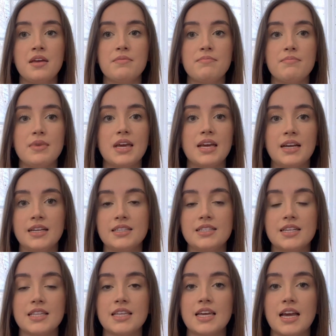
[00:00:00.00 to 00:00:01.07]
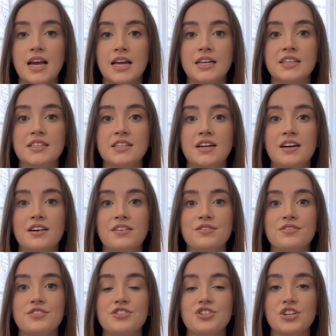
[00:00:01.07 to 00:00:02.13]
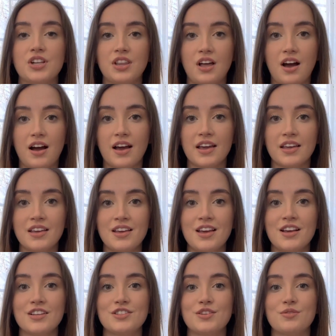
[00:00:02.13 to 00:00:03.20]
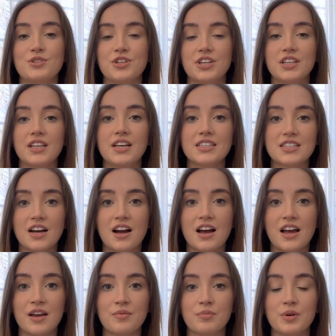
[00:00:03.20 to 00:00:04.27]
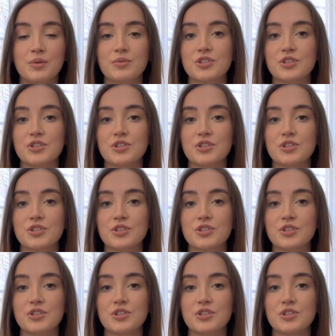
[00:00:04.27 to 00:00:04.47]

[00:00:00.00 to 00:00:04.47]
May to the end of July. So during that time, we were